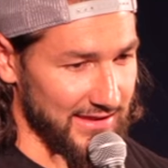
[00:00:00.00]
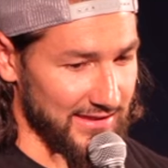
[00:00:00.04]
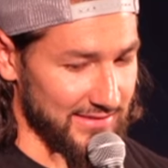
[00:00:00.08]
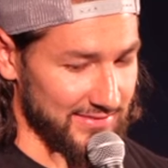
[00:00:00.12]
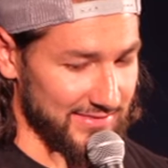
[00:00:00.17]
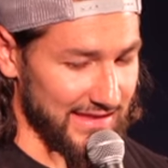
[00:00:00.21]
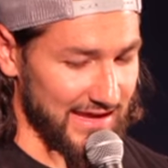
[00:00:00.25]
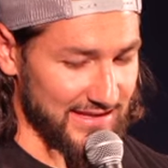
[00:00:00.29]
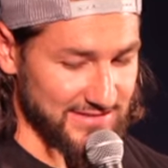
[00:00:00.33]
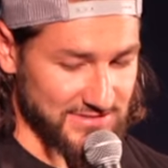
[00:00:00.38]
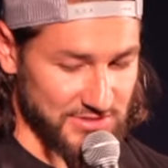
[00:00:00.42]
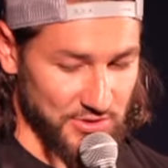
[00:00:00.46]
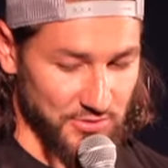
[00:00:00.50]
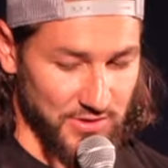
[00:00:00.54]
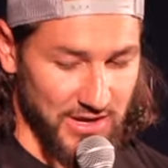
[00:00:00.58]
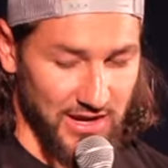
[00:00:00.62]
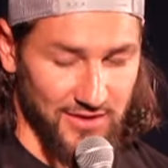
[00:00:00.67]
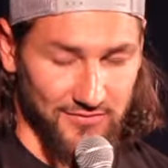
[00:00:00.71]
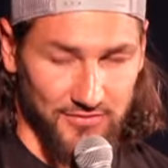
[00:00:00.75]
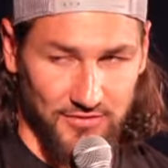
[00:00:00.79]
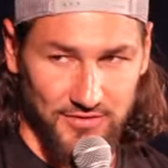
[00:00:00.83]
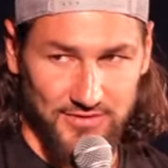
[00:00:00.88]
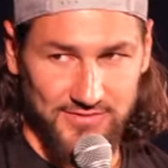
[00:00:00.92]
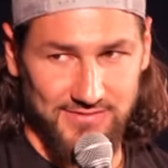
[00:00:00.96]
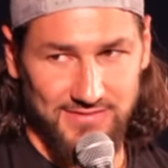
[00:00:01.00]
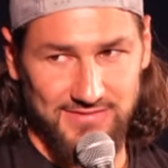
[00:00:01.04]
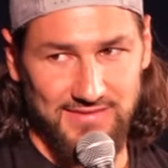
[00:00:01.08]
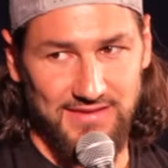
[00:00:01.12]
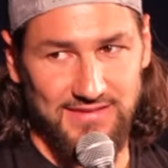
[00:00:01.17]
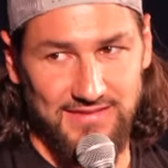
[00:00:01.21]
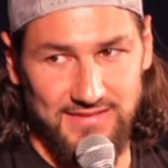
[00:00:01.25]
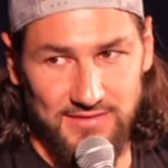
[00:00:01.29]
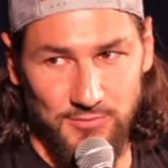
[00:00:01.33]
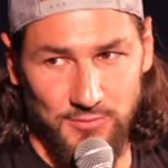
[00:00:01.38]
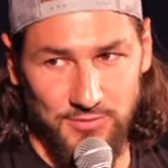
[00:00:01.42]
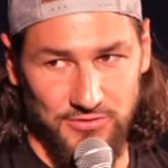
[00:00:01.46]
not too careful, because it's
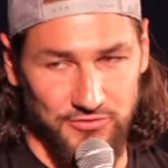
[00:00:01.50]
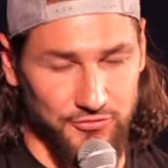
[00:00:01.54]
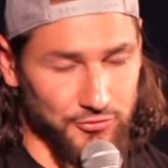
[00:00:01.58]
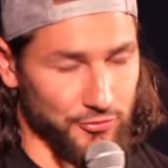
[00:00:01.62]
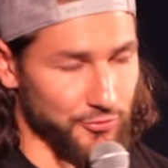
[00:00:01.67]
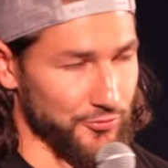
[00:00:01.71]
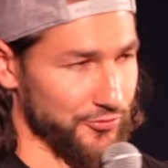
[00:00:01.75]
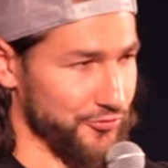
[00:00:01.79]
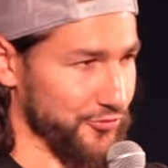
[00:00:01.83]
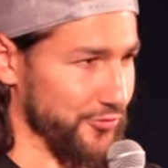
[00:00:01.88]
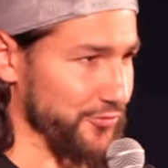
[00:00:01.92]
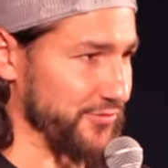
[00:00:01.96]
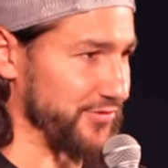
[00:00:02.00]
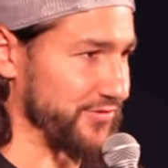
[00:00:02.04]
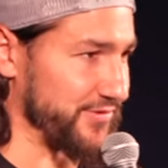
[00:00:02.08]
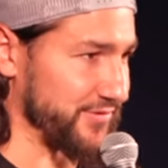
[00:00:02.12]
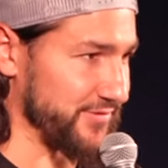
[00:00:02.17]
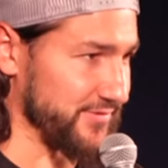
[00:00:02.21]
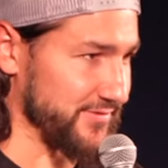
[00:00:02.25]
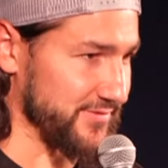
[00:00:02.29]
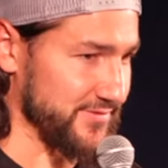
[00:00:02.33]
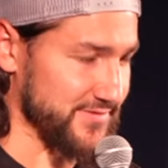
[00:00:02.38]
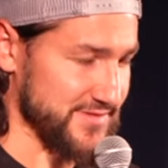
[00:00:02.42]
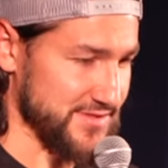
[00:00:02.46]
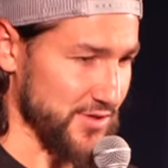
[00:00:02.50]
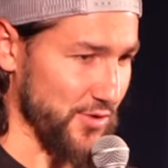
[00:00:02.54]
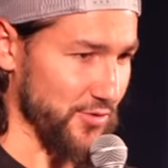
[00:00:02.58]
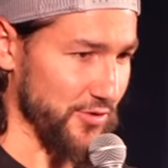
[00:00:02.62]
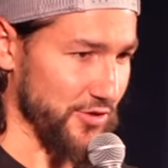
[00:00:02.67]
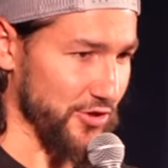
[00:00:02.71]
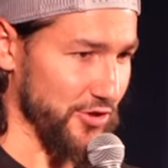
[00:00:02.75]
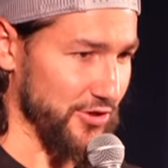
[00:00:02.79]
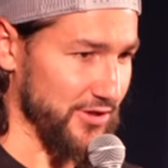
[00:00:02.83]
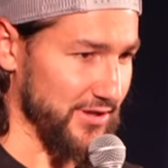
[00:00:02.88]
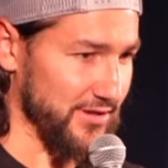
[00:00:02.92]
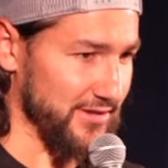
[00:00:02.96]
easy with Drew. Drew's so
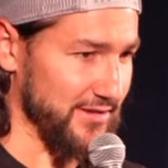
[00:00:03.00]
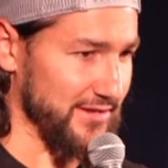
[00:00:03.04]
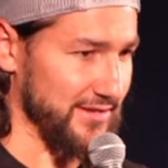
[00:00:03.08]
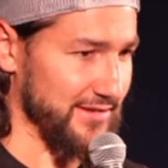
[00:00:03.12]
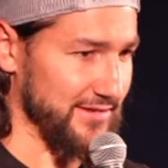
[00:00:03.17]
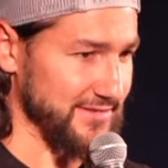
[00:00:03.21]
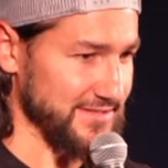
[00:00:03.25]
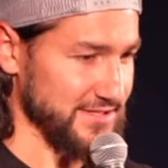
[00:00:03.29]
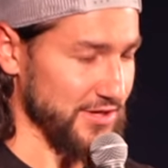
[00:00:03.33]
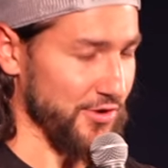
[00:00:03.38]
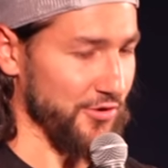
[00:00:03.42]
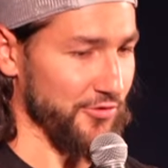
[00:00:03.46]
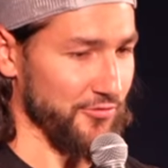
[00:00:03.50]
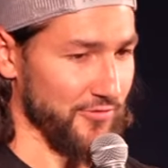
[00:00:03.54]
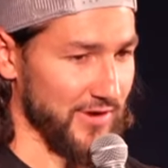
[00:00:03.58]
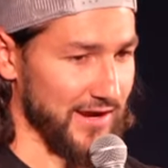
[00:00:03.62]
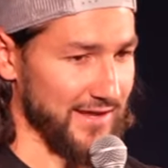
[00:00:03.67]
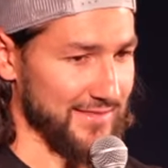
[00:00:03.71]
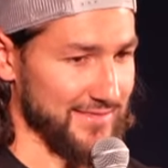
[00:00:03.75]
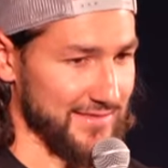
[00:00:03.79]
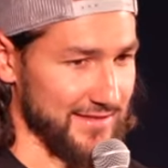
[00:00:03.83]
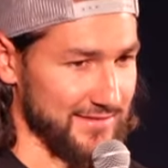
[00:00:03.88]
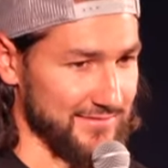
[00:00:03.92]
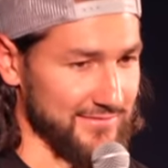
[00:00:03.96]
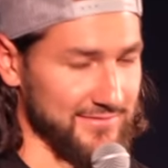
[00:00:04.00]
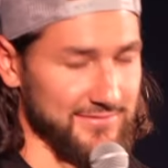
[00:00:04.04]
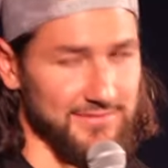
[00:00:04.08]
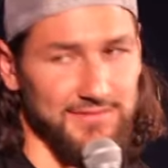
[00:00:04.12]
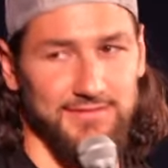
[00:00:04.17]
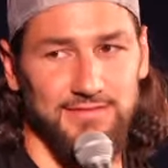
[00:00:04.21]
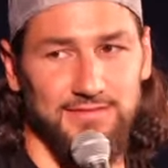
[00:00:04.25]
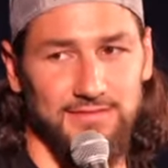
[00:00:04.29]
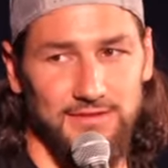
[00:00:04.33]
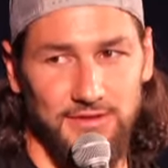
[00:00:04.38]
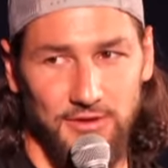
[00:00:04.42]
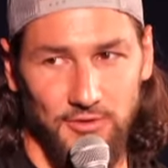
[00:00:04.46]
good in his own right that,
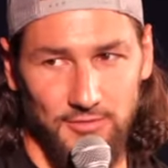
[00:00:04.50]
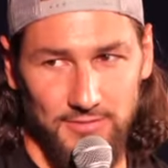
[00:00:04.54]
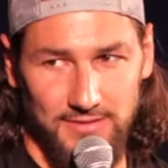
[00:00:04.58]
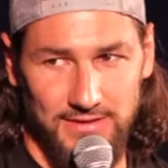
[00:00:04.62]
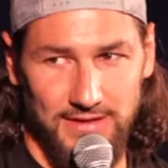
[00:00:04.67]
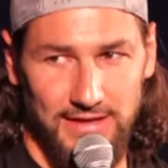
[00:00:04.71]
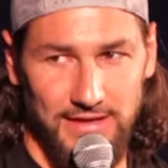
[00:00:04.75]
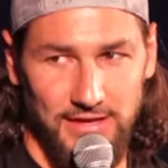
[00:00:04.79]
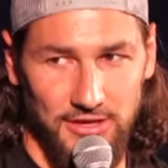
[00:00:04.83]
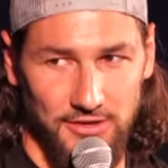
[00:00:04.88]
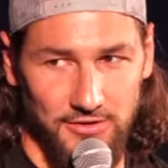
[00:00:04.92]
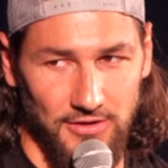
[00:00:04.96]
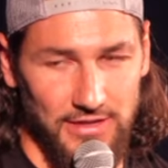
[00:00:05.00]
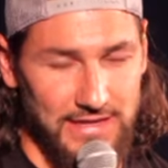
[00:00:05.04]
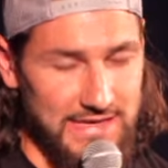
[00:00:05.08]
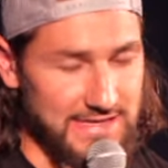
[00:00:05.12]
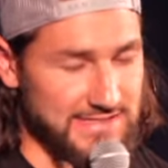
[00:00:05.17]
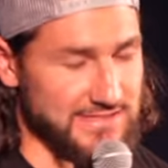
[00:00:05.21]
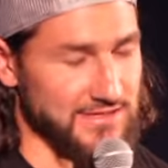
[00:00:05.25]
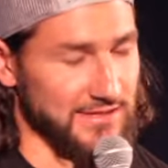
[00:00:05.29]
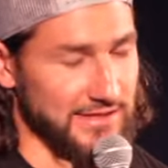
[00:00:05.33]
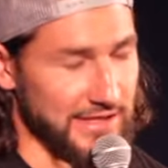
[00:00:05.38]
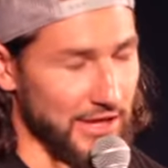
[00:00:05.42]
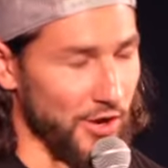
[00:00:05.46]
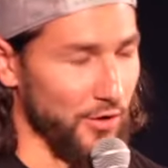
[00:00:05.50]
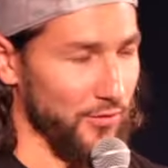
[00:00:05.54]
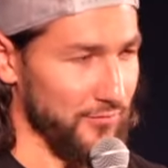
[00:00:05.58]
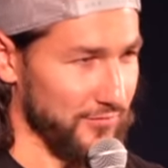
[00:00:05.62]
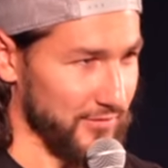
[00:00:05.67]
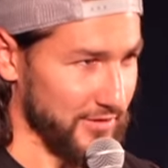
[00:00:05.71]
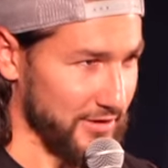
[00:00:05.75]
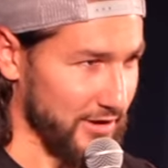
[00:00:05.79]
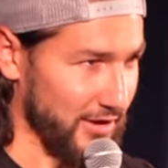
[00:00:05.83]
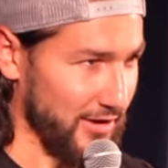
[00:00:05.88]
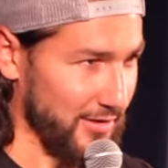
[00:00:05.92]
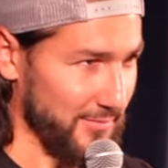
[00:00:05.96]
you know, he could easily
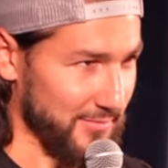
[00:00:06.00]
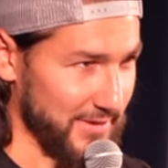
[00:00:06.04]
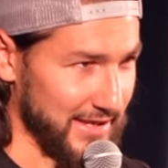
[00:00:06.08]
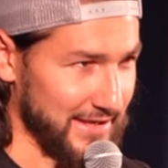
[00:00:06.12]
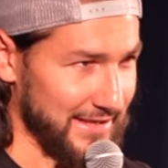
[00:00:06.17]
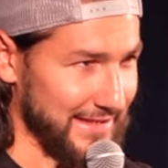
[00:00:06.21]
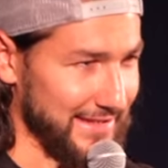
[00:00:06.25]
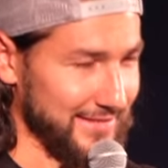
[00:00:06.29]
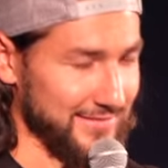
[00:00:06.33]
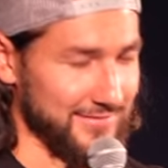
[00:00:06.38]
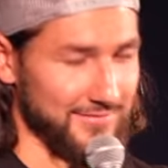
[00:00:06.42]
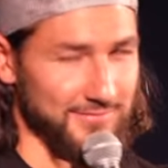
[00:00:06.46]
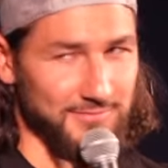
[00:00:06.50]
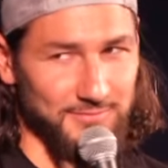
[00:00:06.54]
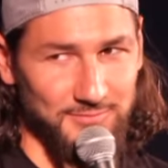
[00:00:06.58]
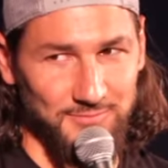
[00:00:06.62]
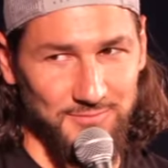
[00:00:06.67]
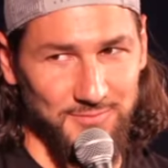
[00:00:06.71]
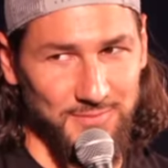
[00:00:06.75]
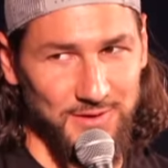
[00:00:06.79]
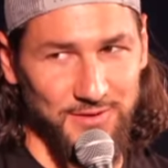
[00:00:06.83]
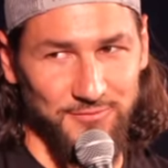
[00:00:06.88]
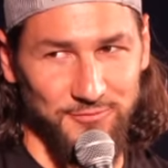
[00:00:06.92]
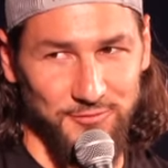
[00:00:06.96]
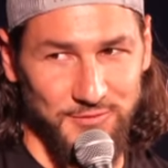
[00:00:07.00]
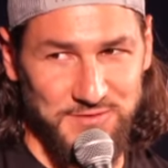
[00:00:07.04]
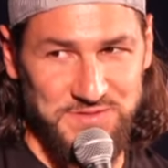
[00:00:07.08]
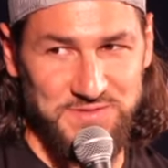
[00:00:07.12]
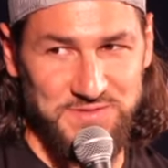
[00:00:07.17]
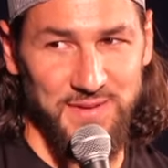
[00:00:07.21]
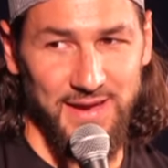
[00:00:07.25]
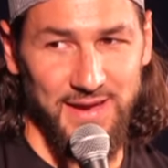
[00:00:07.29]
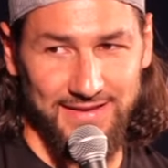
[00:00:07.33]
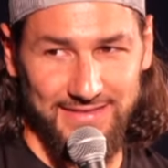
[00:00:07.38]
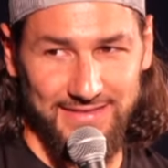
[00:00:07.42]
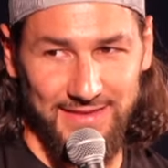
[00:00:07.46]
overcome any bit of
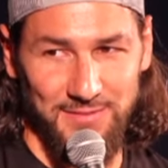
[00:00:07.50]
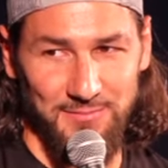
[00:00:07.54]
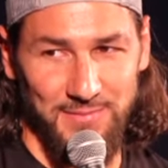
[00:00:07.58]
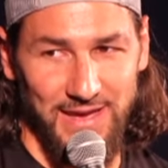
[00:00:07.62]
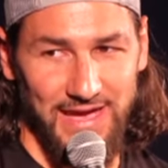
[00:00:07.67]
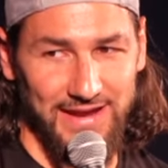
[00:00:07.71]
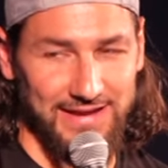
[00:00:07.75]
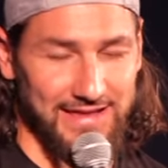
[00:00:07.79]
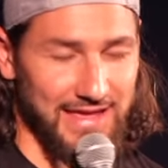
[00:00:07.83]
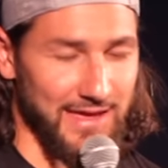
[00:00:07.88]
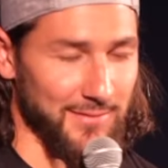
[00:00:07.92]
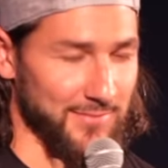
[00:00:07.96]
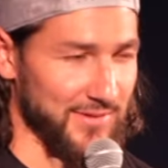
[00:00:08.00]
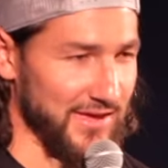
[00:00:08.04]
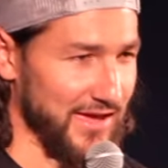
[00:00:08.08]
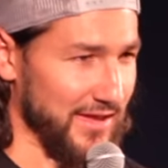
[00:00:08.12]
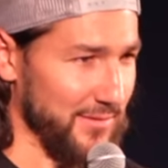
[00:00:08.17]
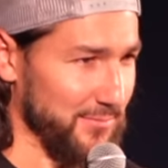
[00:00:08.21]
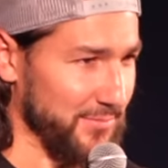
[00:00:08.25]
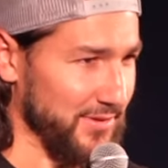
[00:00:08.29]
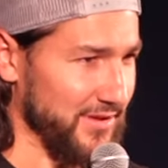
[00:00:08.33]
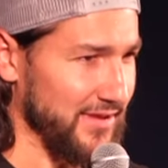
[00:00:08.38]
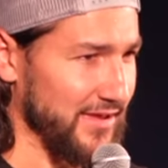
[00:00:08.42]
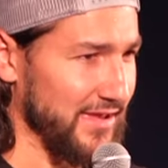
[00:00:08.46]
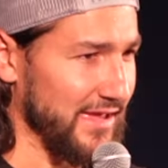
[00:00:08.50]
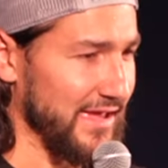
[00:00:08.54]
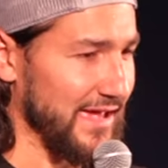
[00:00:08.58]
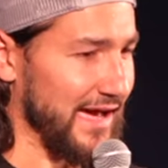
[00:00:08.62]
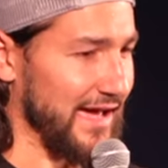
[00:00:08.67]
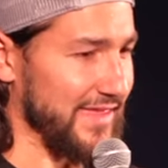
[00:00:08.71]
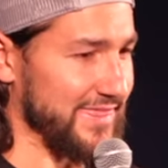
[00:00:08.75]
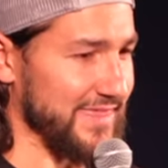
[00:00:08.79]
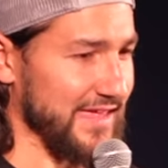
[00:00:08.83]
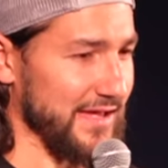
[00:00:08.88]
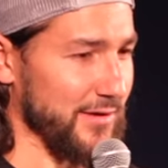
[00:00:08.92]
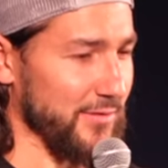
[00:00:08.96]
respect that MadCap gained. But
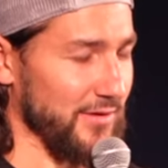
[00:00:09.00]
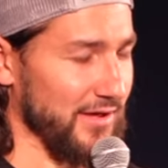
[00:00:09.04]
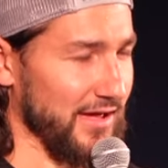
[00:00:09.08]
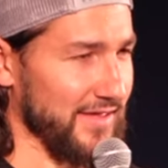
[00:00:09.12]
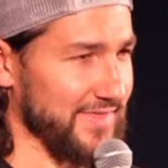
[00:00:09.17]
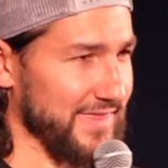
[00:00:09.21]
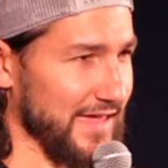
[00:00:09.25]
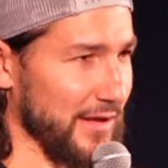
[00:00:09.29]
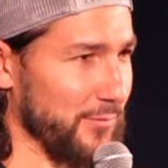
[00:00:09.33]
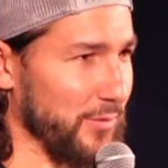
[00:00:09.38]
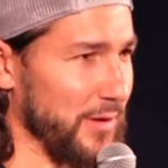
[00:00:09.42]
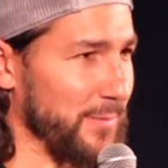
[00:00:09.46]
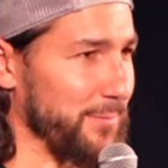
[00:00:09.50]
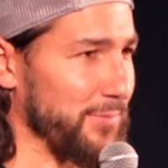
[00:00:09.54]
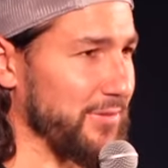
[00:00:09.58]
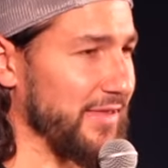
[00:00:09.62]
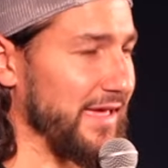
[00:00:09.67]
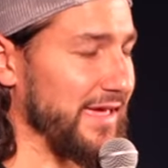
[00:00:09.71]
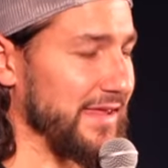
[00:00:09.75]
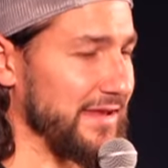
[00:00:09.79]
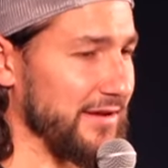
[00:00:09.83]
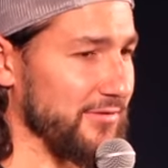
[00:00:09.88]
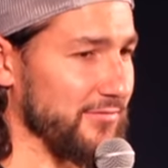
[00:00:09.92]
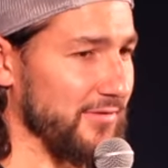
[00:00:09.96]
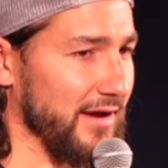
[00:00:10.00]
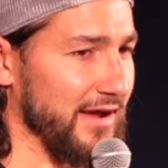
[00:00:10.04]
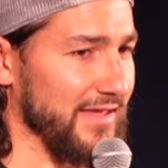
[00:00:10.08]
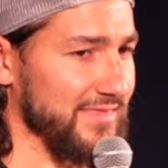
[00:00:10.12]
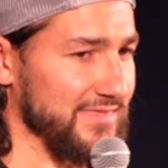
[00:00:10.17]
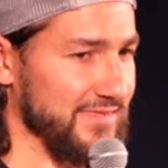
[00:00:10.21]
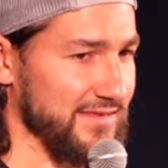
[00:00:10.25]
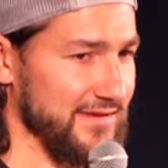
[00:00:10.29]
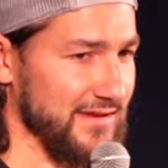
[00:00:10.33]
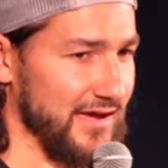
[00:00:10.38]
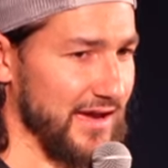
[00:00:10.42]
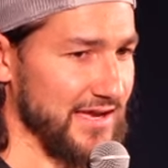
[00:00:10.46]
I think we played it
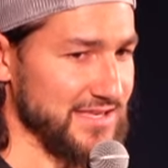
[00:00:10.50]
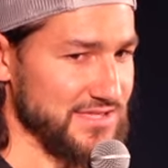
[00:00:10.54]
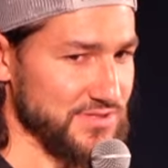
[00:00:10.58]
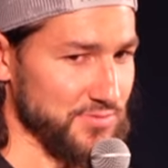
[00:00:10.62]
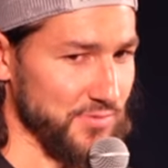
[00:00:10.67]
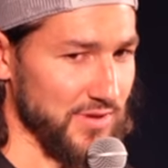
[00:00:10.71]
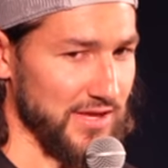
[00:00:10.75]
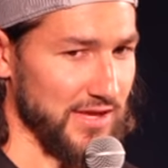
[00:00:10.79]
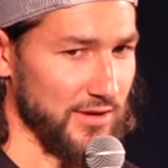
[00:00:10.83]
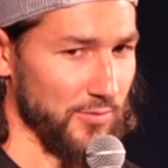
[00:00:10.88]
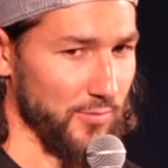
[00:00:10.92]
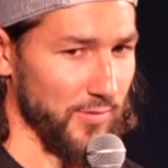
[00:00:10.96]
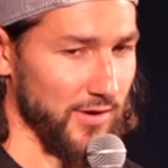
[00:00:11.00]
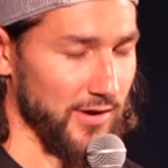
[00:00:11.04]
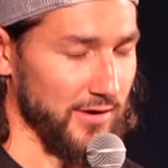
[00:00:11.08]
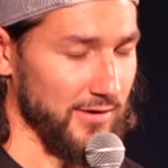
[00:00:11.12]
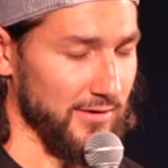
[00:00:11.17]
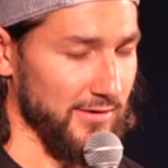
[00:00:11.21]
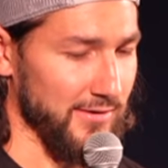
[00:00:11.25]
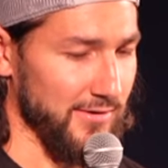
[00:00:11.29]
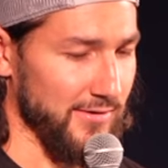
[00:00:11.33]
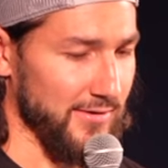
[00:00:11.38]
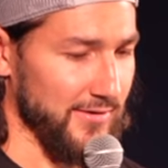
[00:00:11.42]
right the next week, where